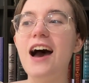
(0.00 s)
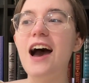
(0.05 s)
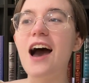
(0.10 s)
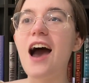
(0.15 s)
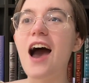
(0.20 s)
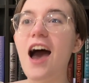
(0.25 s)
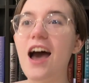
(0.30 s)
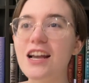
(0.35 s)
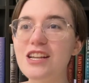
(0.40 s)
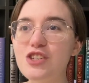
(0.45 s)

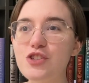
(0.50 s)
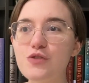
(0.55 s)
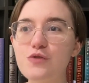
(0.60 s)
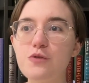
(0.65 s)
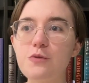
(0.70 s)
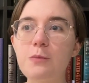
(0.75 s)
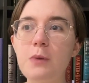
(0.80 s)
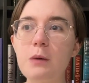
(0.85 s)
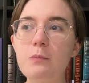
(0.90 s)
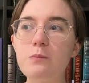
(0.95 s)
I just
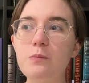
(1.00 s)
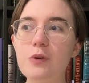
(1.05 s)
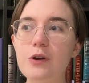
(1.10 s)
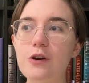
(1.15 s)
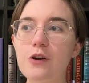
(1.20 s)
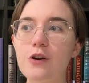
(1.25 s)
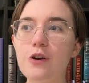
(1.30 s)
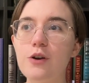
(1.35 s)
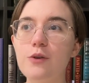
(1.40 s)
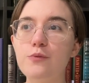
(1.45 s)

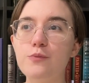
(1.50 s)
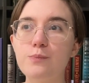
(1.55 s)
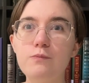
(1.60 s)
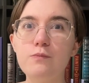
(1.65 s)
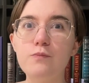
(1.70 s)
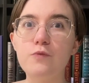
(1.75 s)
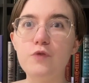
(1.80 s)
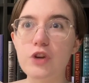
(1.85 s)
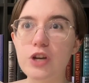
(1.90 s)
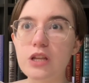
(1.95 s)
remember
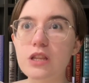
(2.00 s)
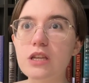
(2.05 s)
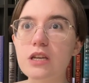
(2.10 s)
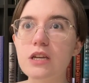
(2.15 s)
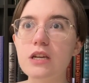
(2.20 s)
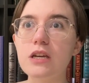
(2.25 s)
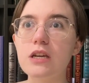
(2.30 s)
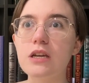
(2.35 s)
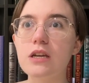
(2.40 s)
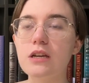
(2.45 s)

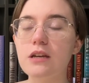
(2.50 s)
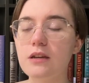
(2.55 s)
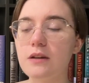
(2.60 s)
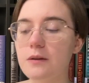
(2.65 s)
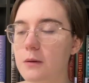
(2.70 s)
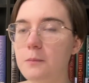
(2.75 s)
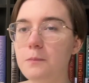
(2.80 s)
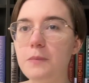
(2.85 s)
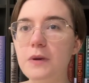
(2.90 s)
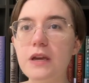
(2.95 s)
really
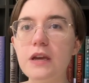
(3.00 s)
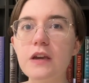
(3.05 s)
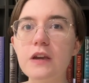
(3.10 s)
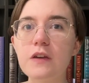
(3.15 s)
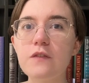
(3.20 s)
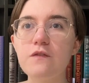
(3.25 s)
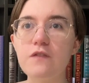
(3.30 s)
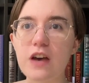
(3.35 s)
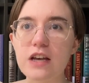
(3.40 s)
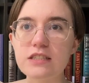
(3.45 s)
being
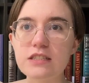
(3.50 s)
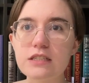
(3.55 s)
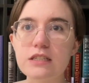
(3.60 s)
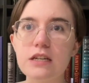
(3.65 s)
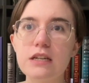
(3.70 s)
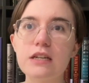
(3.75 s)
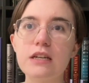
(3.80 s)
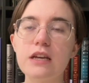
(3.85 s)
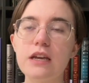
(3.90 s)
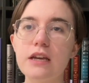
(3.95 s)

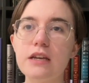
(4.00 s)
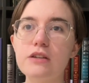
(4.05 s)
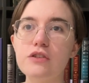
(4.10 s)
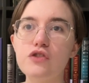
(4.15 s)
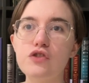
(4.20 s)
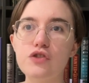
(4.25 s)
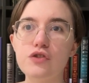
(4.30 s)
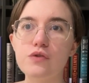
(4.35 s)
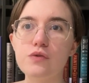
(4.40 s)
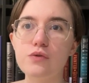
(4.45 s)
invested in
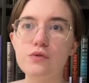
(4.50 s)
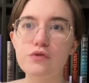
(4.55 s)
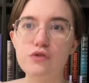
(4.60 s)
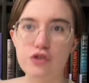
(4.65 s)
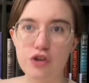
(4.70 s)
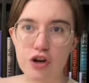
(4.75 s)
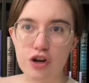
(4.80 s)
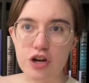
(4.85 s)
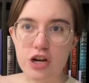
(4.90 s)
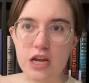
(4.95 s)
Jude's
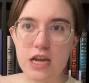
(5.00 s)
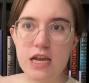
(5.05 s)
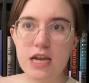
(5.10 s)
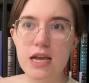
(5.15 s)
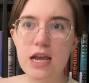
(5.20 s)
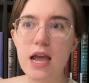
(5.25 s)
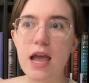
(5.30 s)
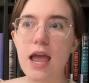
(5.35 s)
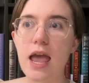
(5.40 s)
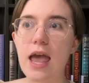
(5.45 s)

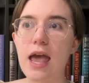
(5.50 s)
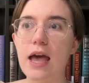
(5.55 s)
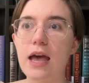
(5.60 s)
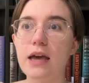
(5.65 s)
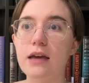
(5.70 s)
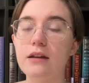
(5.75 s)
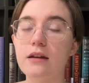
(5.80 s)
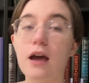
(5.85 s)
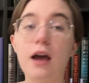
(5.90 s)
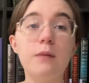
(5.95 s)
journey,
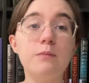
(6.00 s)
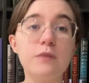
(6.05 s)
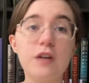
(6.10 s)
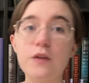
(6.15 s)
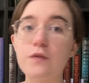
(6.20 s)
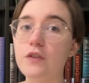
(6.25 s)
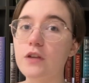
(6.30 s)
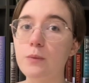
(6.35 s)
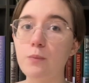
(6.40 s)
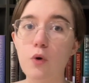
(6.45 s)
and I'm
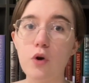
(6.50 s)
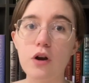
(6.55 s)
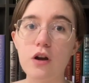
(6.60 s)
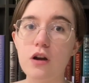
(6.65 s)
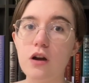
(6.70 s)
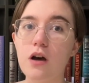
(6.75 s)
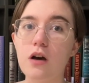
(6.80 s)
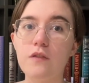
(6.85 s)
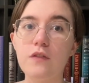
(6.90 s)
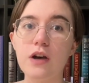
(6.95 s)
definitely more
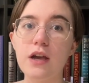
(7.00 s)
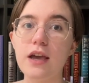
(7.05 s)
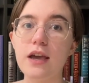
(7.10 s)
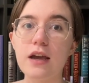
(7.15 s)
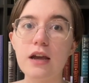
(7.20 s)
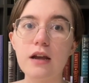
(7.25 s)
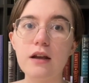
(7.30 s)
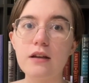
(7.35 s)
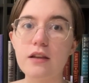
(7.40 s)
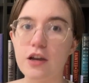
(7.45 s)
of
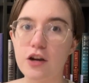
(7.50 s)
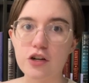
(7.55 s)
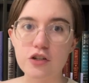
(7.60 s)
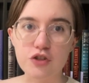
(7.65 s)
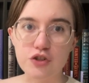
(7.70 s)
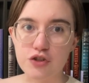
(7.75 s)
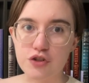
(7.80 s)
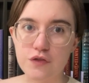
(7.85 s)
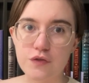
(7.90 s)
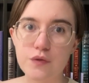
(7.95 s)
a
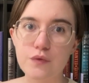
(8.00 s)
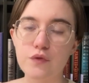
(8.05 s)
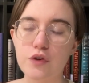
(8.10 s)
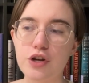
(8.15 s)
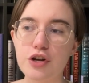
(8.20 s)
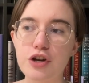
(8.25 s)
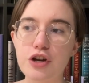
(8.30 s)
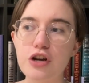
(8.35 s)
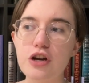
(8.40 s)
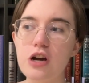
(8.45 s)
character-driven
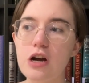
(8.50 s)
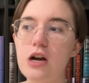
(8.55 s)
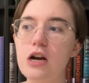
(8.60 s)
reader.